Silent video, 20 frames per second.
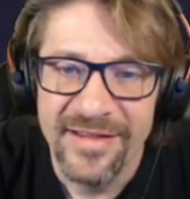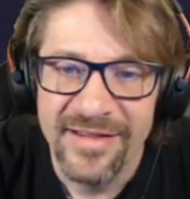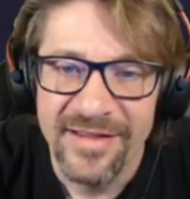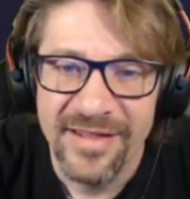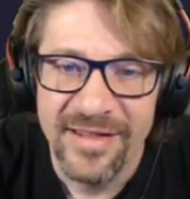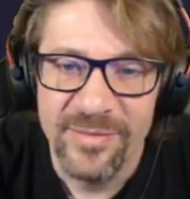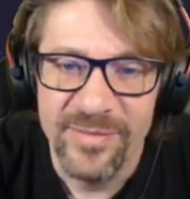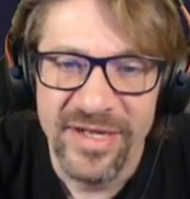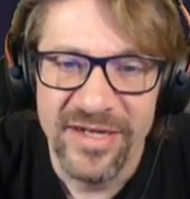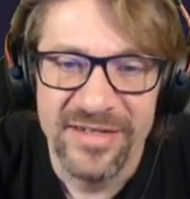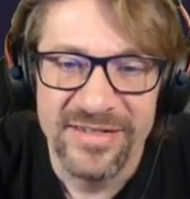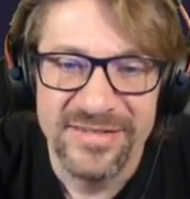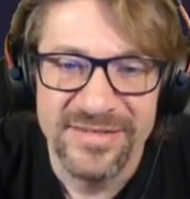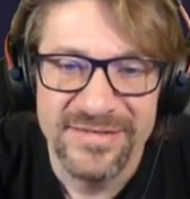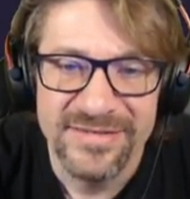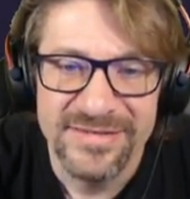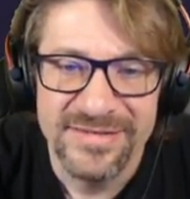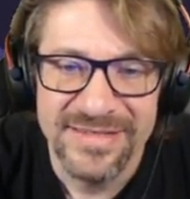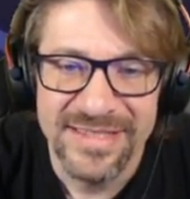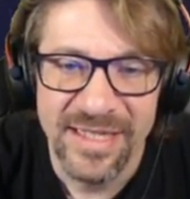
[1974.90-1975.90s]
Come here.
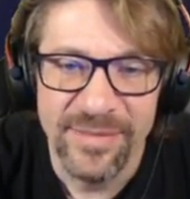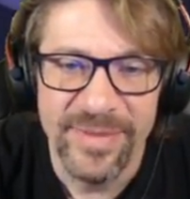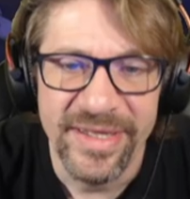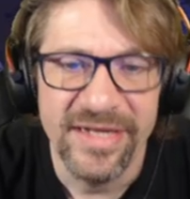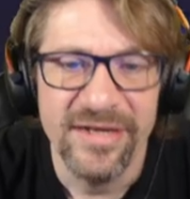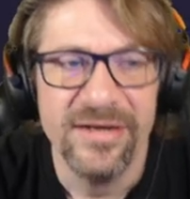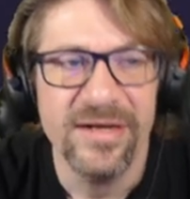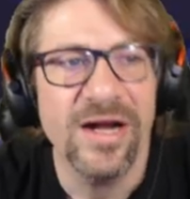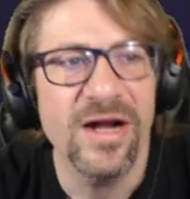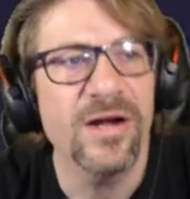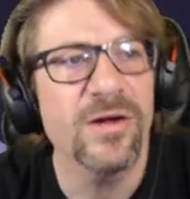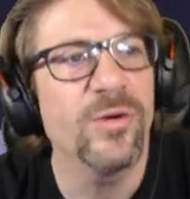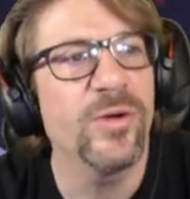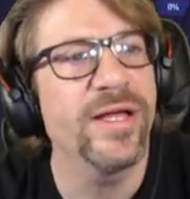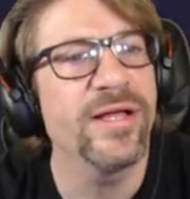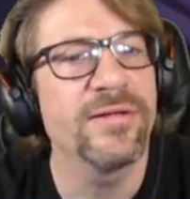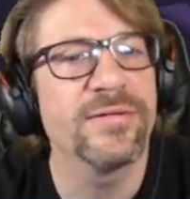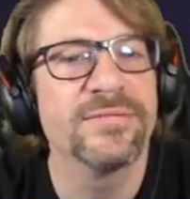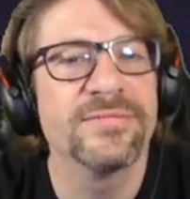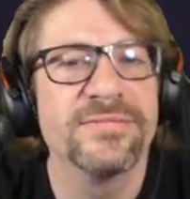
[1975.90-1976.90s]
Come here,
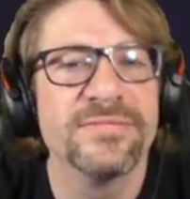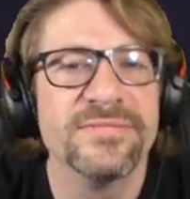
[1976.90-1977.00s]
gargoyle.